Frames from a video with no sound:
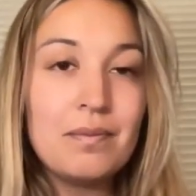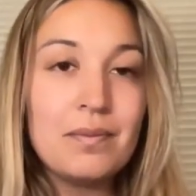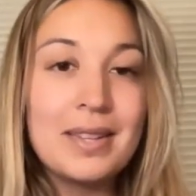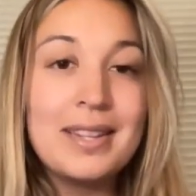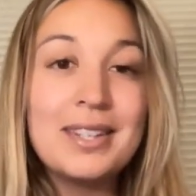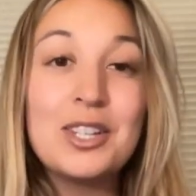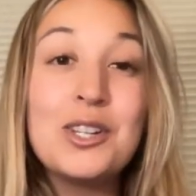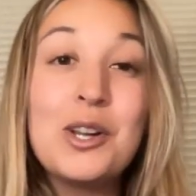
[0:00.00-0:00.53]

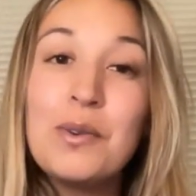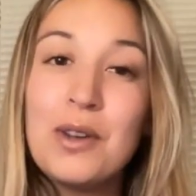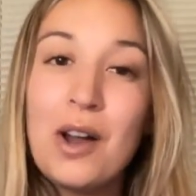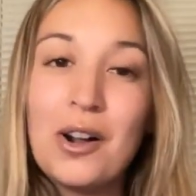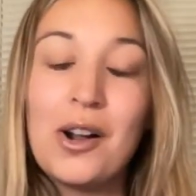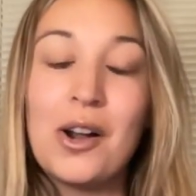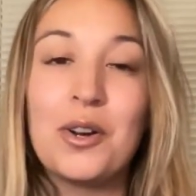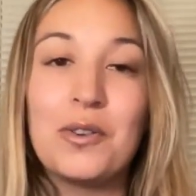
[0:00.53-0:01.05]
this is no
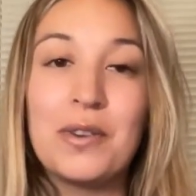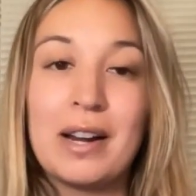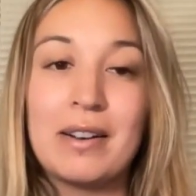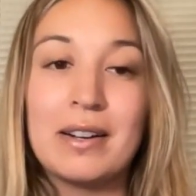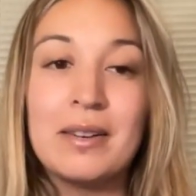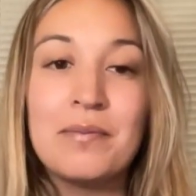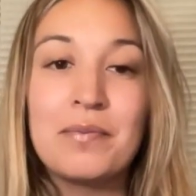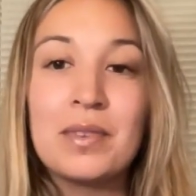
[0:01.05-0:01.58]
knock on
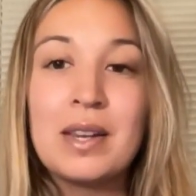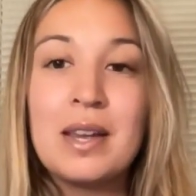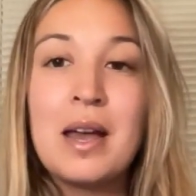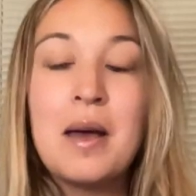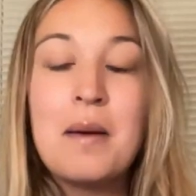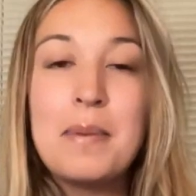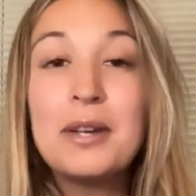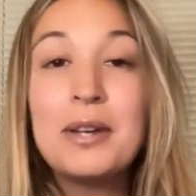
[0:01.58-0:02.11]
Herrera.
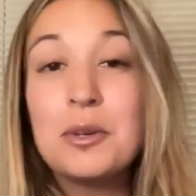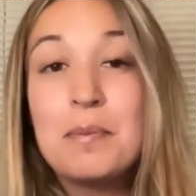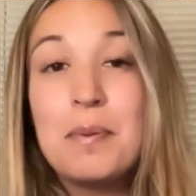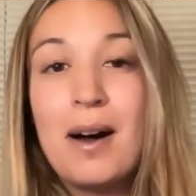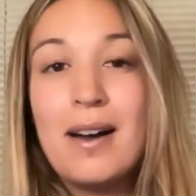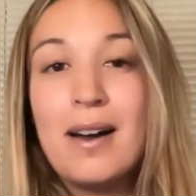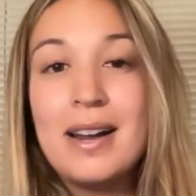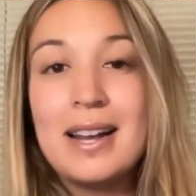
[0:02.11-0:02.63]
Pedro
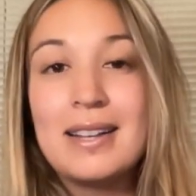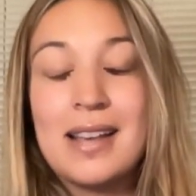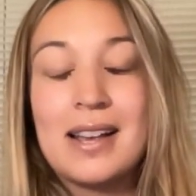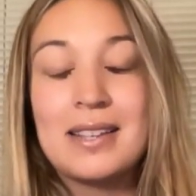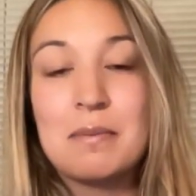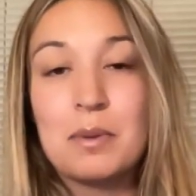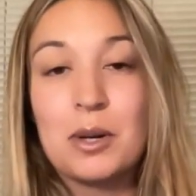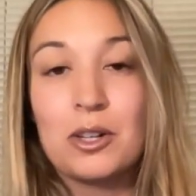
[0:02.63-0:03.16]
Pajes
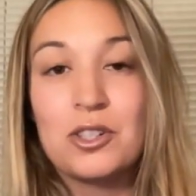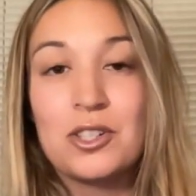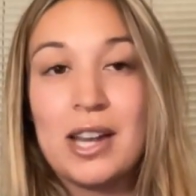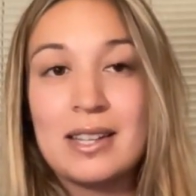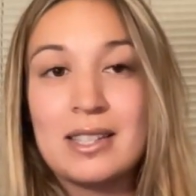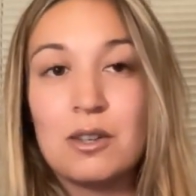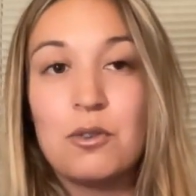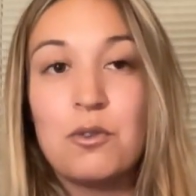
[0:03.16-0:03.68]
has emerged
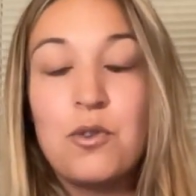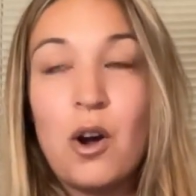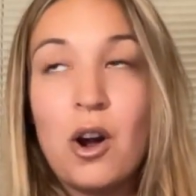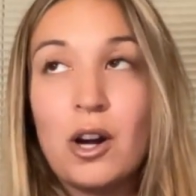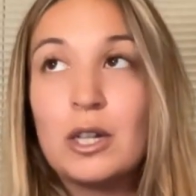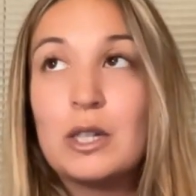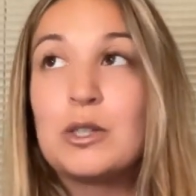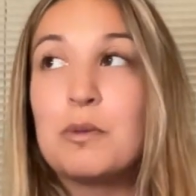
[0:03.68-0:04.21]
as the
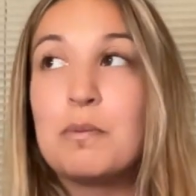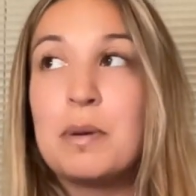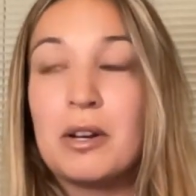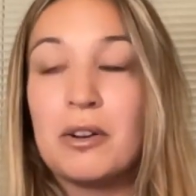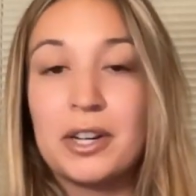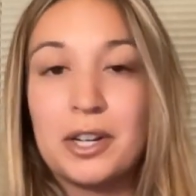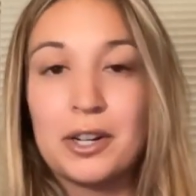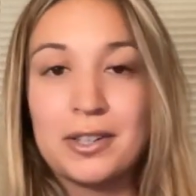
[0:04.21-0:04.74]
far
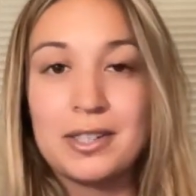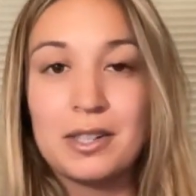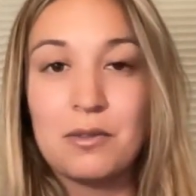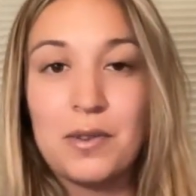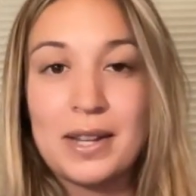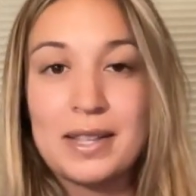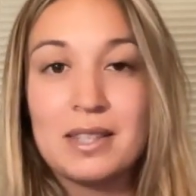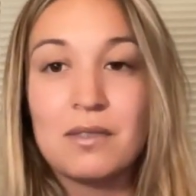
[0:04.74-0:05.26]
superior
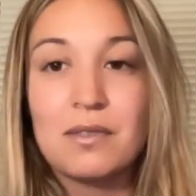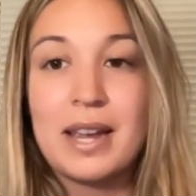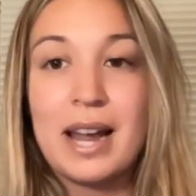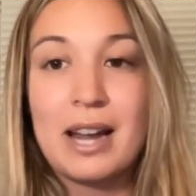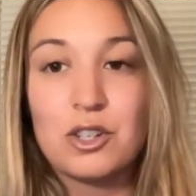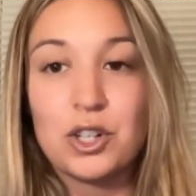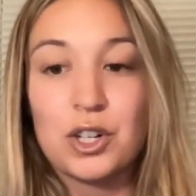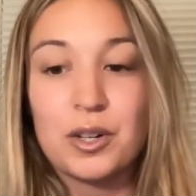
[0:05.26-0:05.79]
defensive
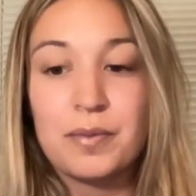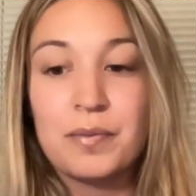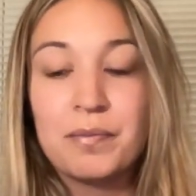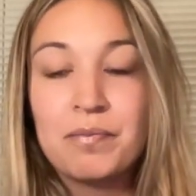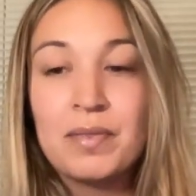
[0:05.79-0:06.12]
catcher.